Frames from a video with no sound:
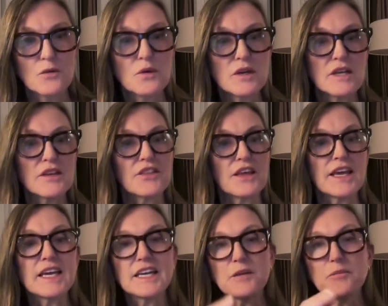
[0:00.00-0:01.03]
with
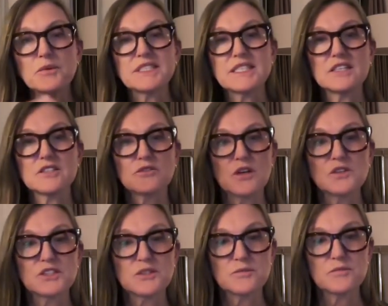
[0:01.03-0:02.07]
80%
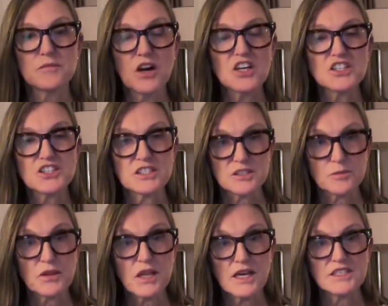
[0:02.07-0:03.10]
gross margins
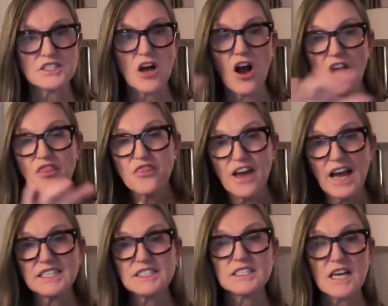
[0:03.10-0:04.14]
plus on
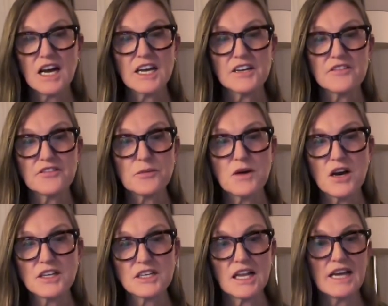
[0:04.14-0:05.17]
that side of the
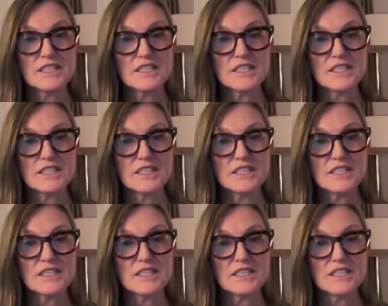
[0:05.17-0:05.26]
model,